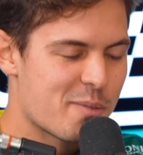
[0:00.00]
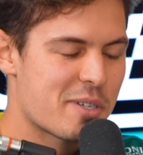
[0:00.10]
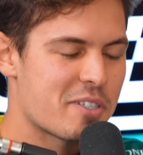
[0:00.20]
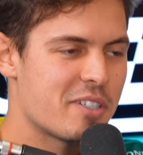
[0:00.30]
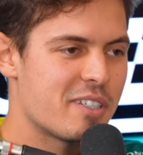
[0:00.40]

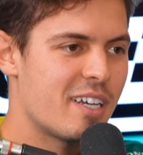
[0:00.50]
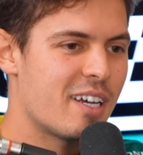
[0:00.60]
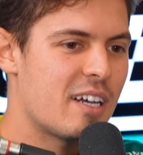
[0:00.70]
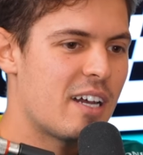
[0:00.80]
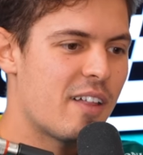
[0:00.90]
much.
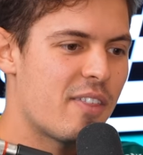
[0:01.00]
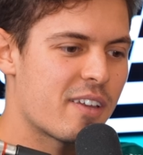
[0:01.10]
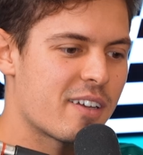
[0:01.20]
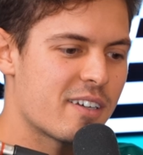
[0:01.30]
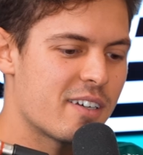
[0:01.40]
Yeah, I
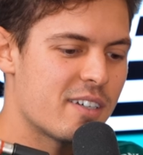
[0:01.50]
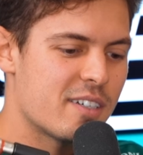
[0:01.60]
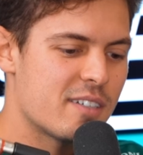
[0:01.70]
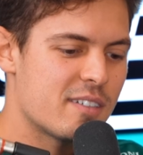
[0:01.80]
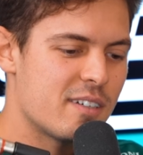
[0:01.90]
think
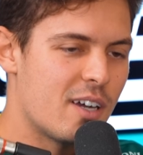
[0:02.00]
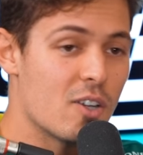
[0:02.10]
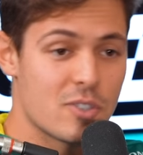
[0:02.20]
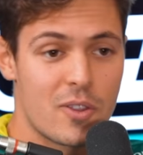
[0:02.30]
uh, I also